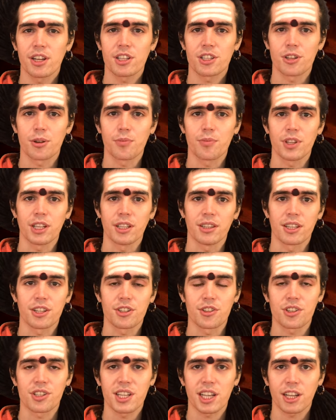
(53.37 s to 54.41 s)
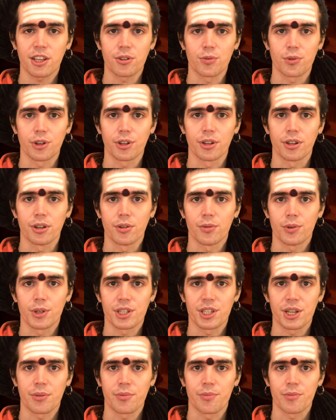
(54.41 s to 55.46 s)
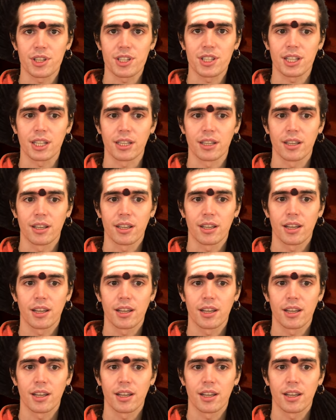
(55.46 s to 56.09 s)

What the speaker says: something. There's a second word which I'm missing.